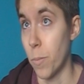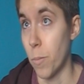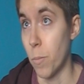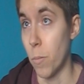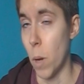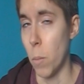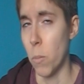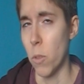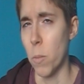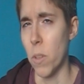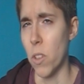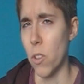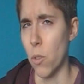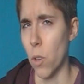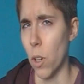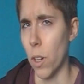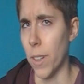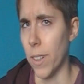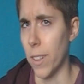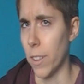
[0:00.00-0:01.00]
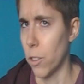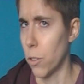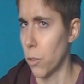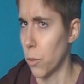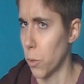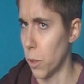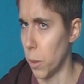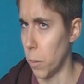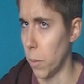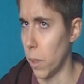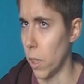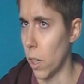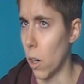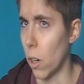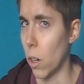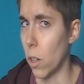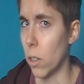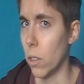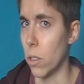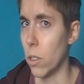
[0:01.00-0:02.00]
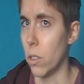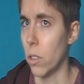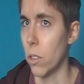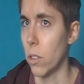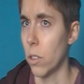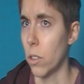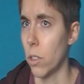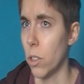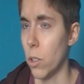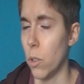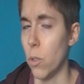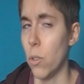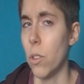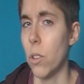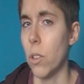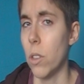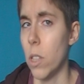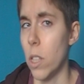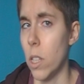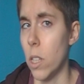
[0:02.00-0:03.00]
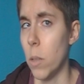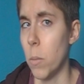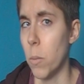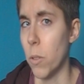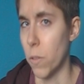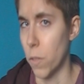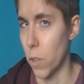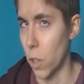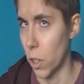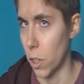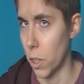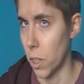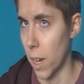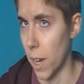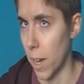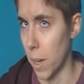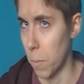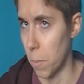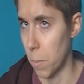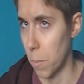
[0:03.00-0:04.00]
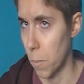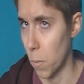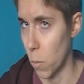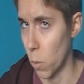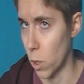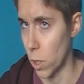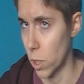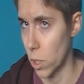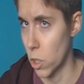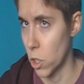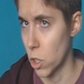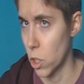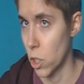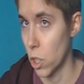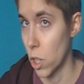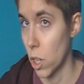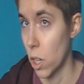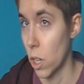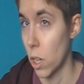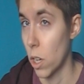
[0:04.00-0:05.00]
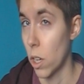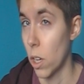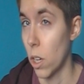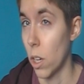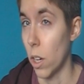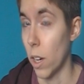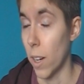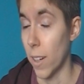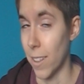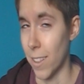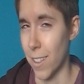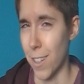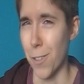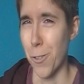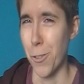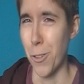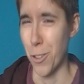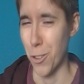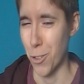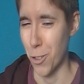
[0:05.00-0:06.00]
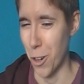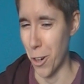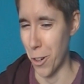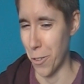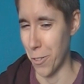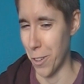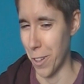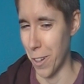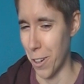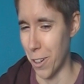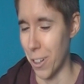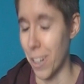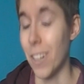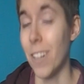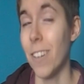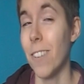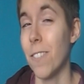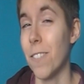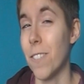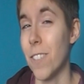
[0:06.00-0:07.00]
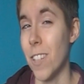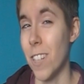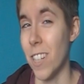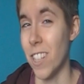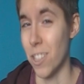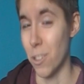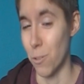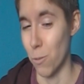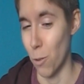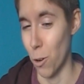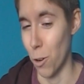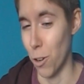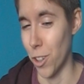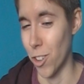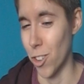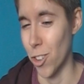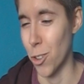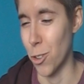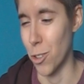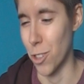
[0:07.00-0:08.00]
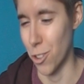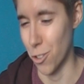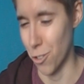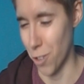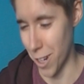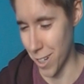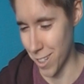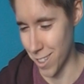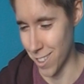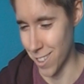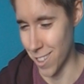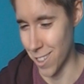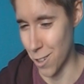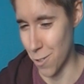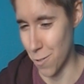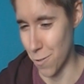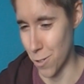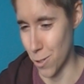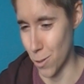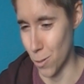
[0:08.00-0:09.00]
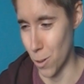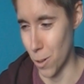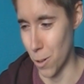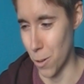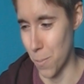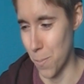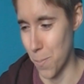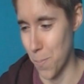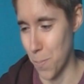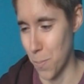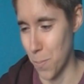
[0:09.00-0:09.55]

Mum's been trying extremely hard to use the preferred name, which I can tell she's trying really hard, and if she gets it wrong she always corrects herself as well,